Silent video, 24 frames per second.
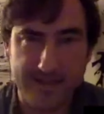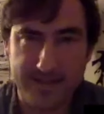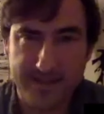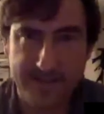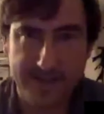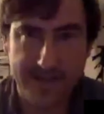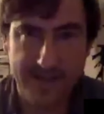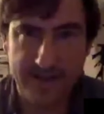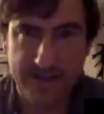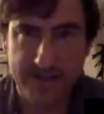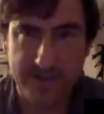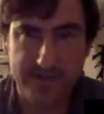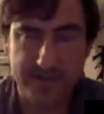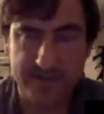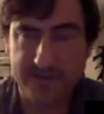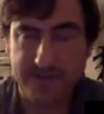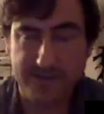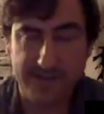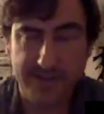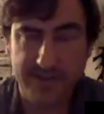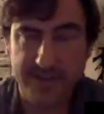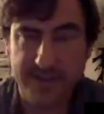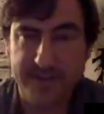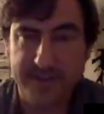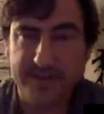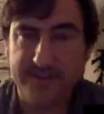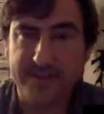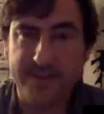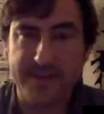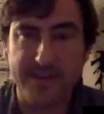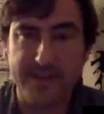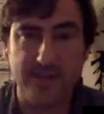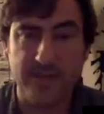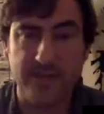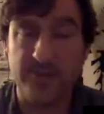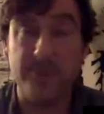you know,
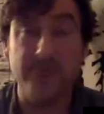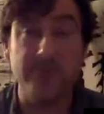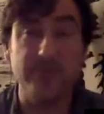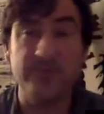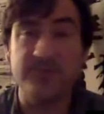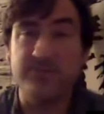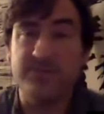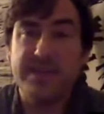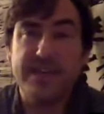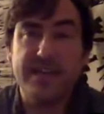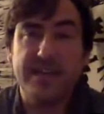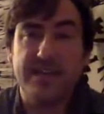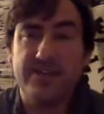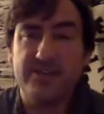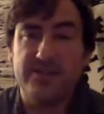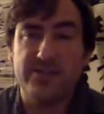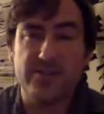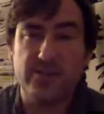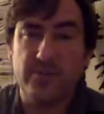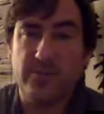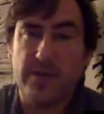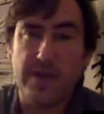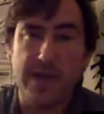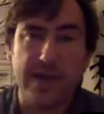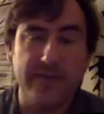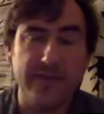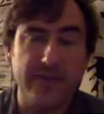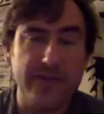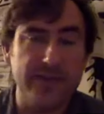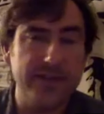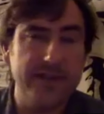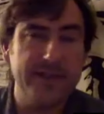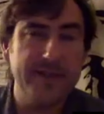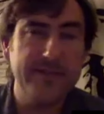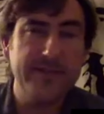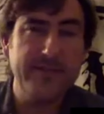through dealers or whatever.
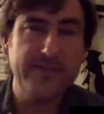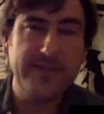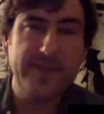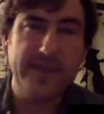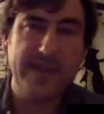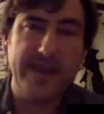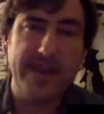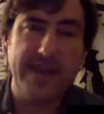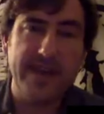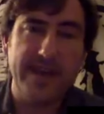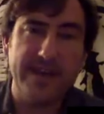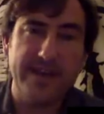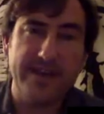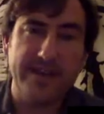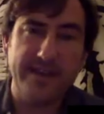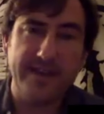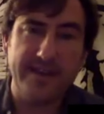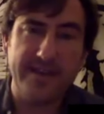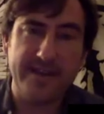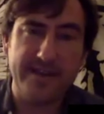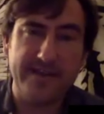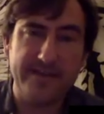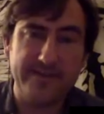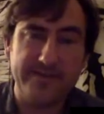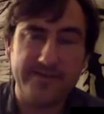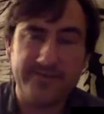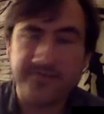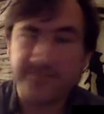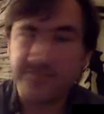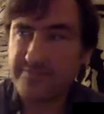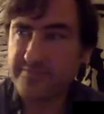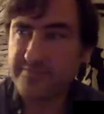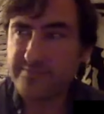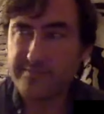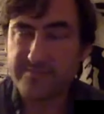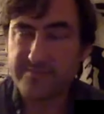And
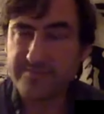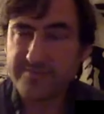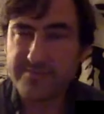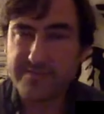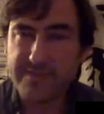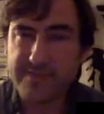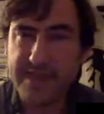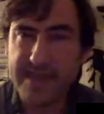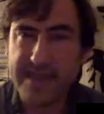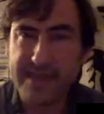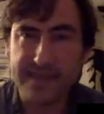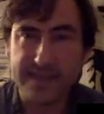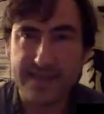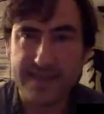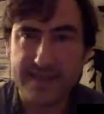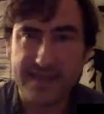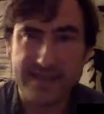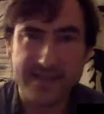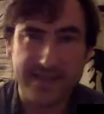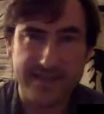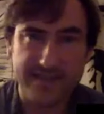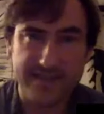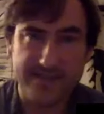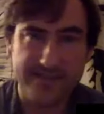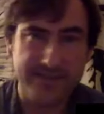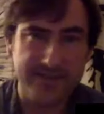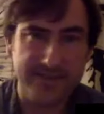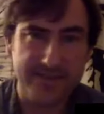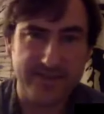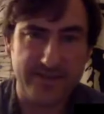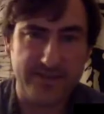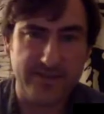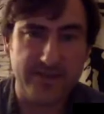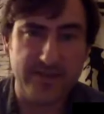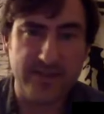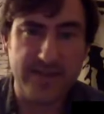it's
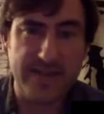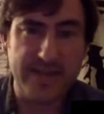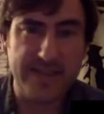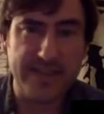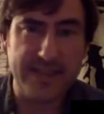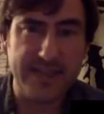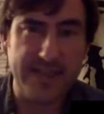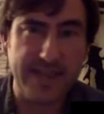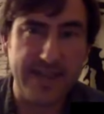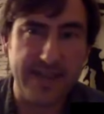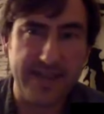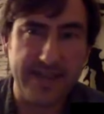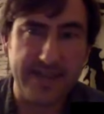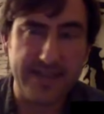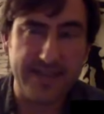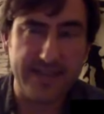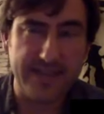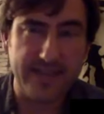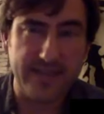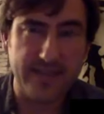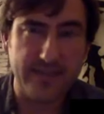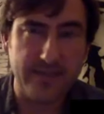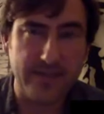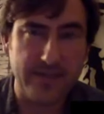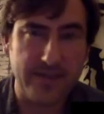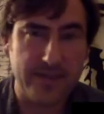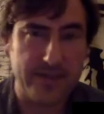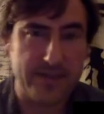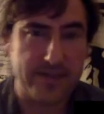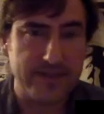just crazy how that stuff works.